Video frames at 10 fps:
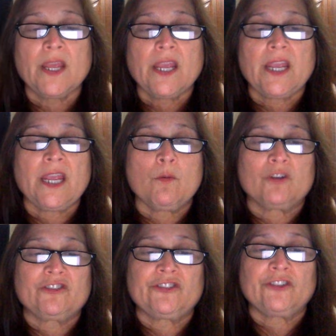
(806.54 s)
It
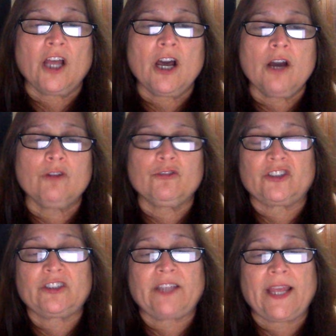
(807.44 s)
was slow to
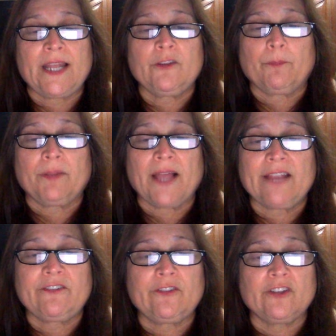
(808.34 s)
send
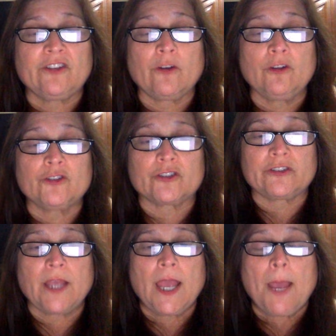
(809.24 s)
supplies to the
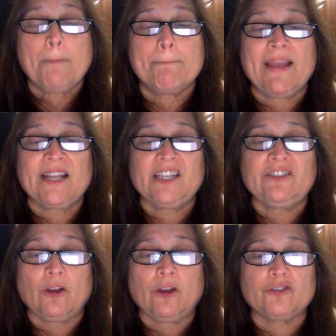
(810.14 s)
soldiers. Many
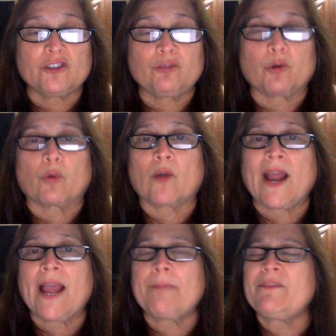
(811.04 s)
soldiers were
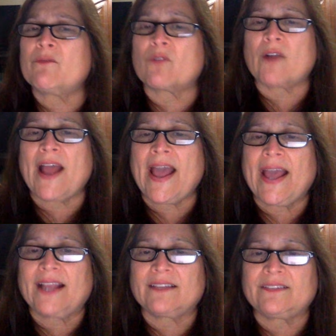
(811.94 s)
wrapped in
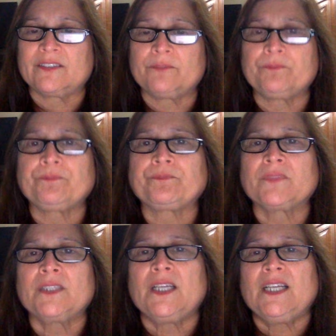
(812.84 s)
rags.
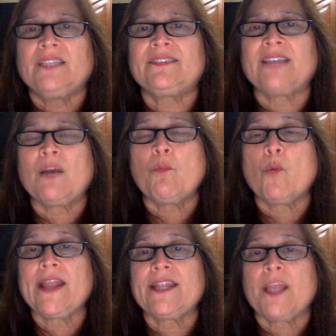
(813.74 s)
Some
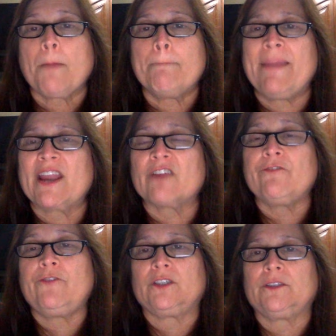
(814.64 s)
went
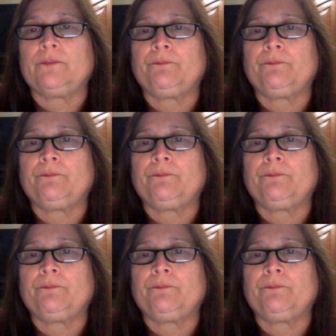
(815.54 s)
barefoot.